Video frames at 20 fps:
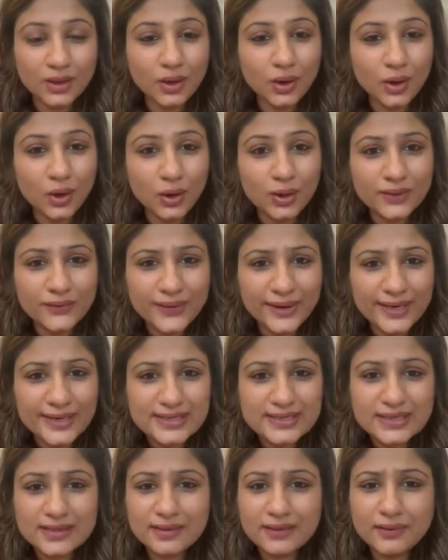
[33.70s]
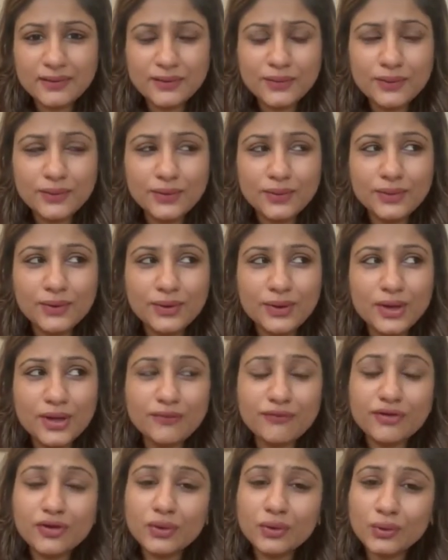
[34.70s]
Alright,
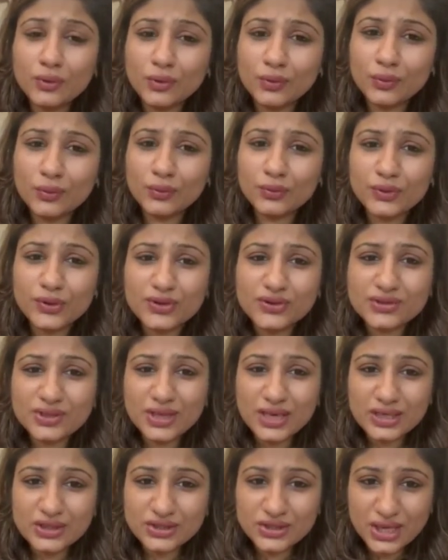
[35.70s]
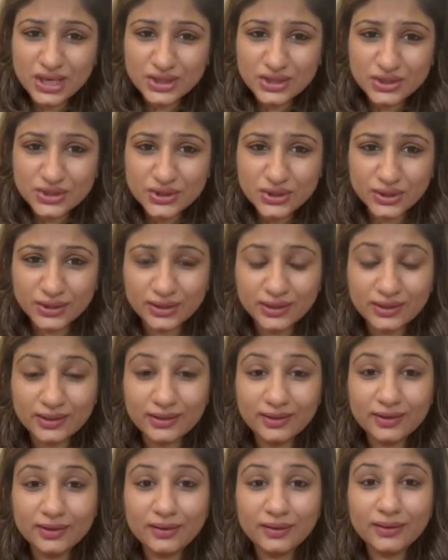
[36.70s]
if you know there is a conjunction
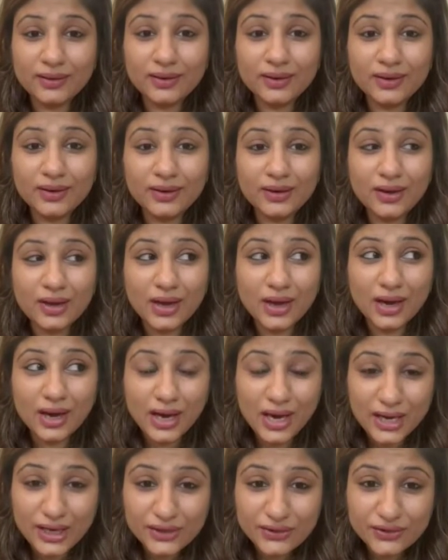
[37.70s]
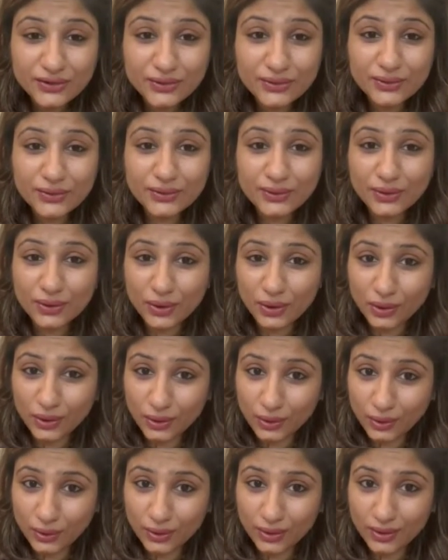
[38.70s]
either
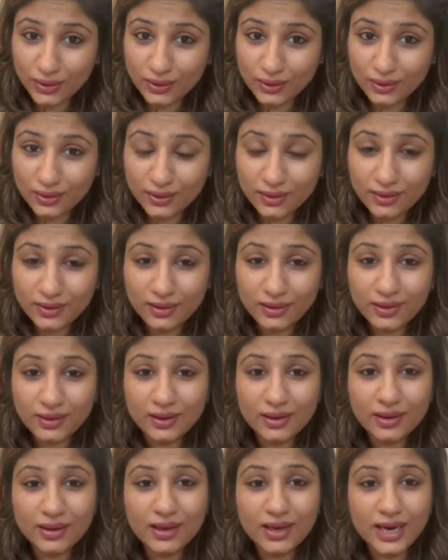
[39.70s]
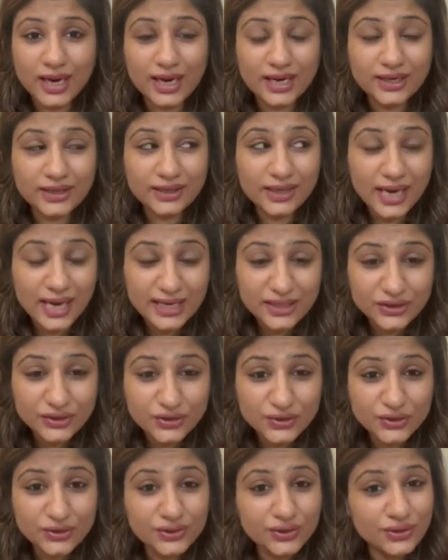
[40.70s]
or and
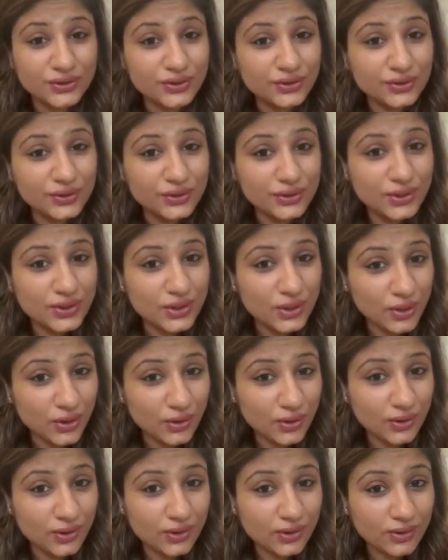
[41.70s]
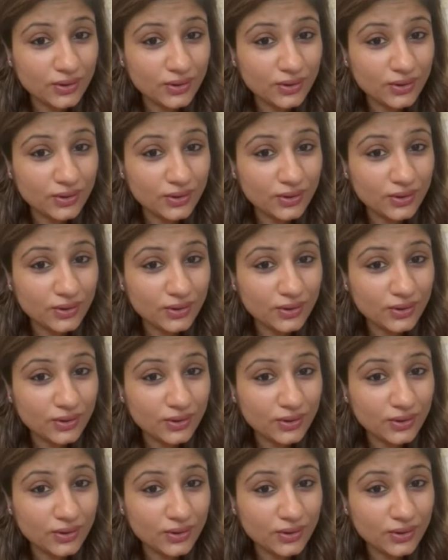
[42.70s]
neither nor,